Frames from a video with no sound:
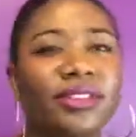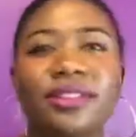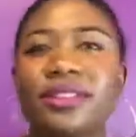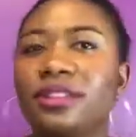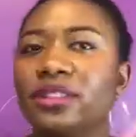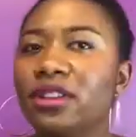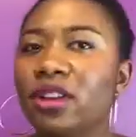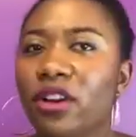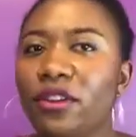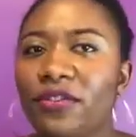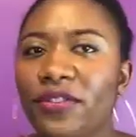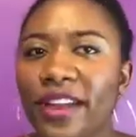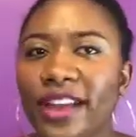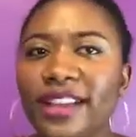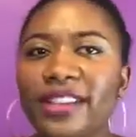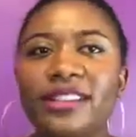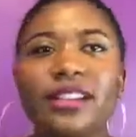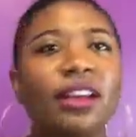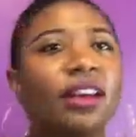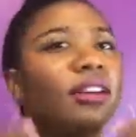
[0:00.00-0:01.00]
sulfates,
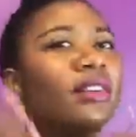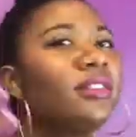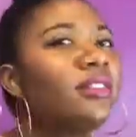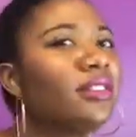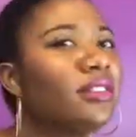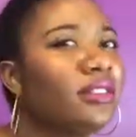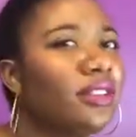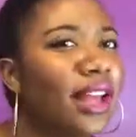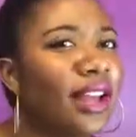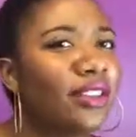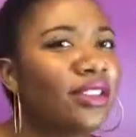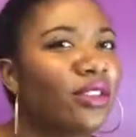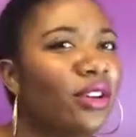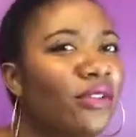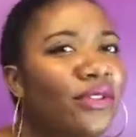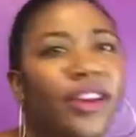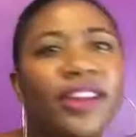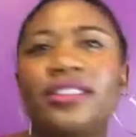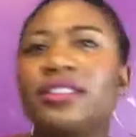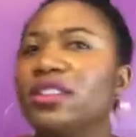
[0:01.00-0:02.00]
not
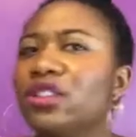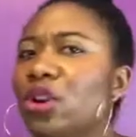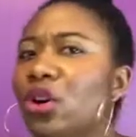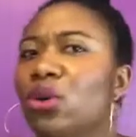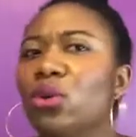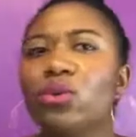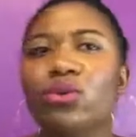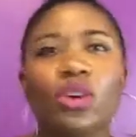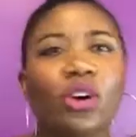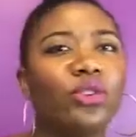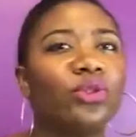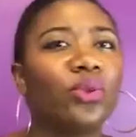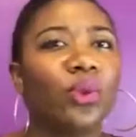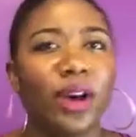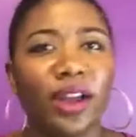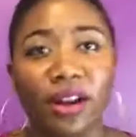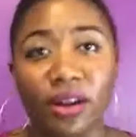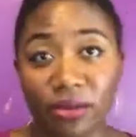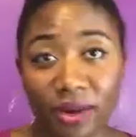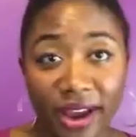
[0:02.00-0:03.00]
sulfates, you know, who knows
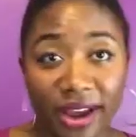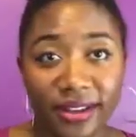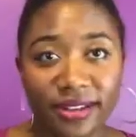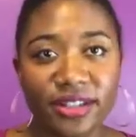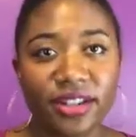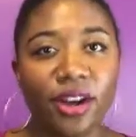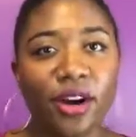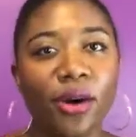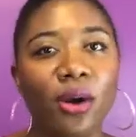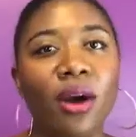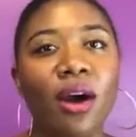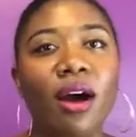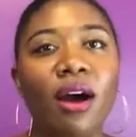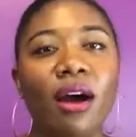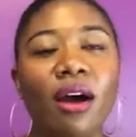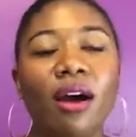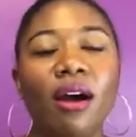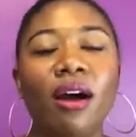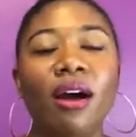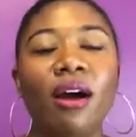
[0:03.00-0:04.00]
what, all right? So
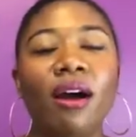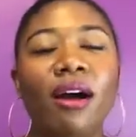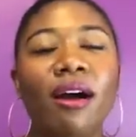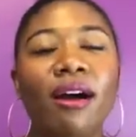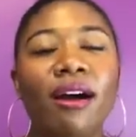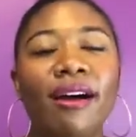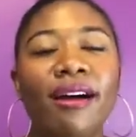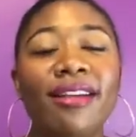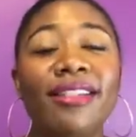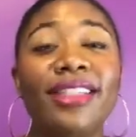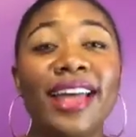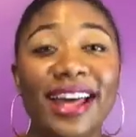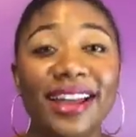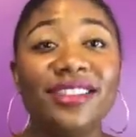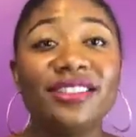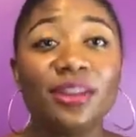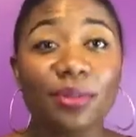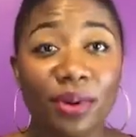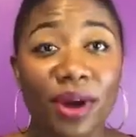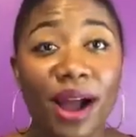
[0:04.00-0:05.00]
that is
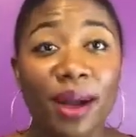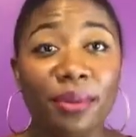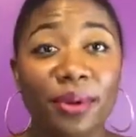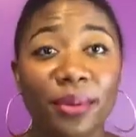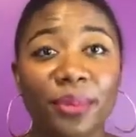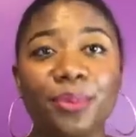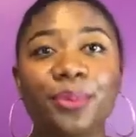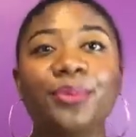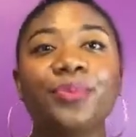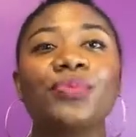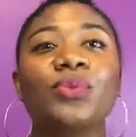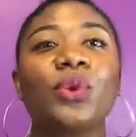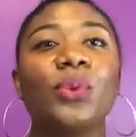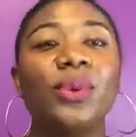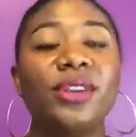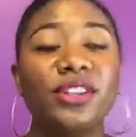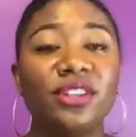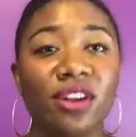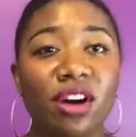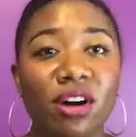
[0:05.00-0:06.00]
the problem. We
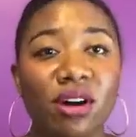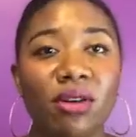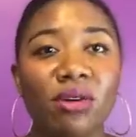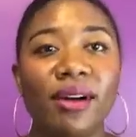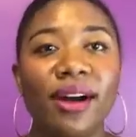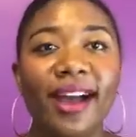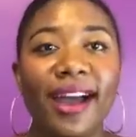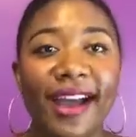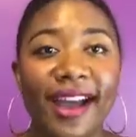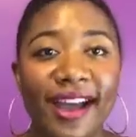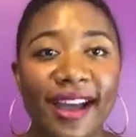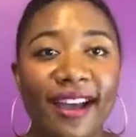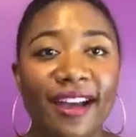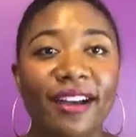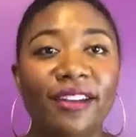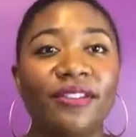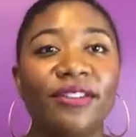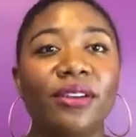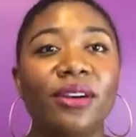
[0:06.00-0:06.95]
don't have